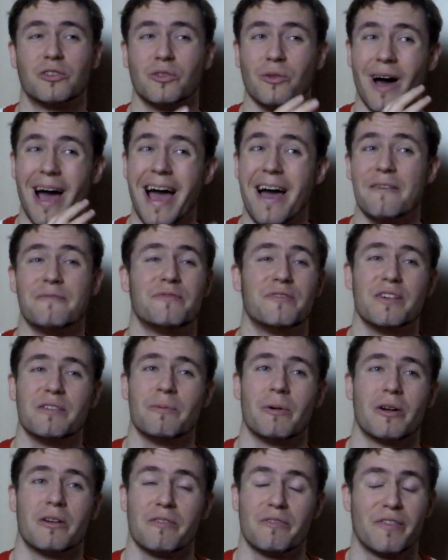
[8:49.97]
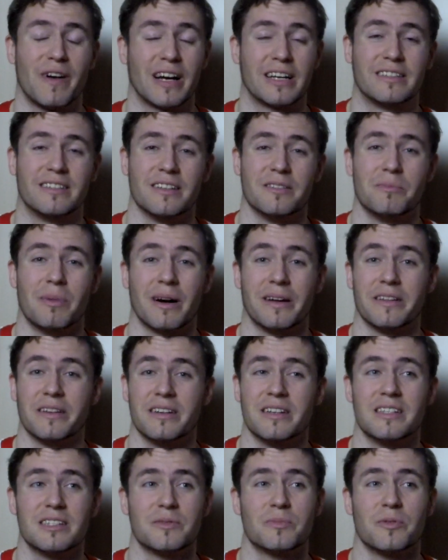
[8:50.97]
to everyone affected by the
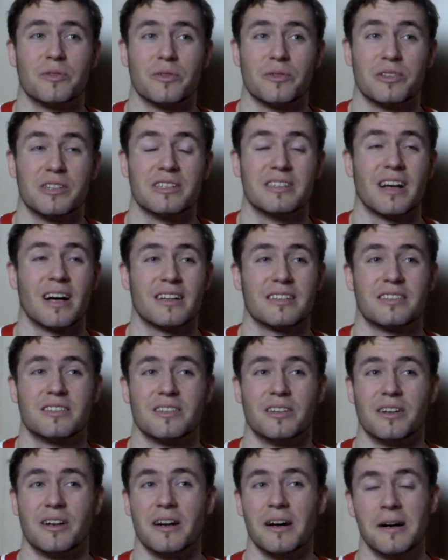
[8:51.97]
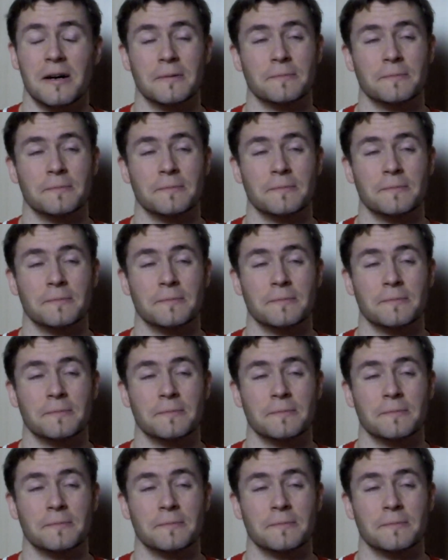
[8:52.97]
Hillsborough disaster.